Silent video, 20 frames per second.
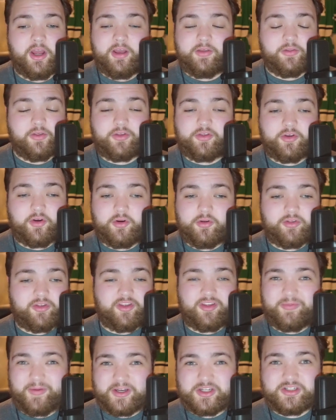the Stars,
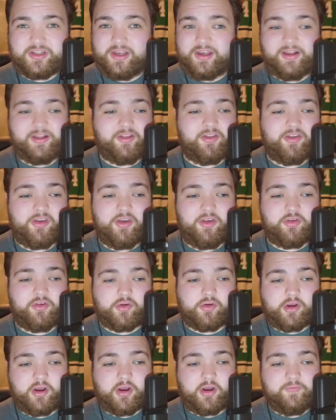especially against the Eastern
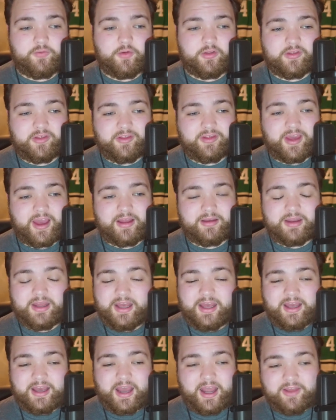Conference, is that
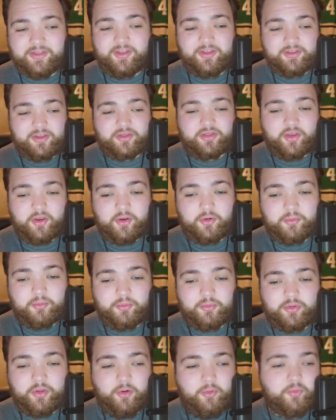I think that they're
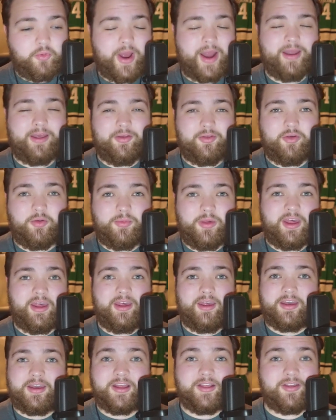ready to
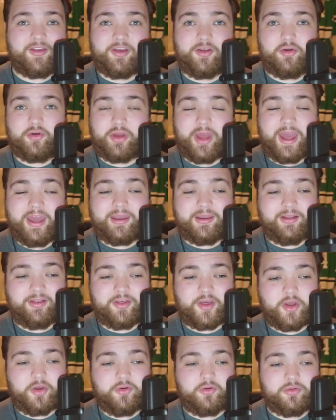be considered a
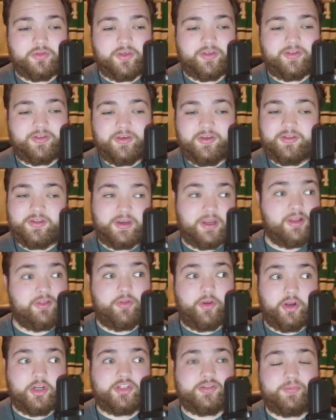contender this season, in
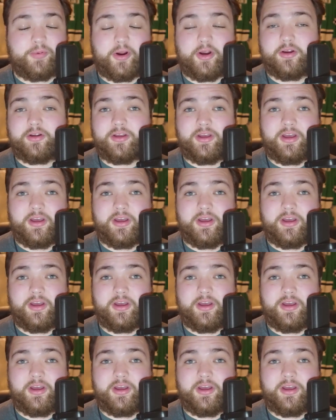large part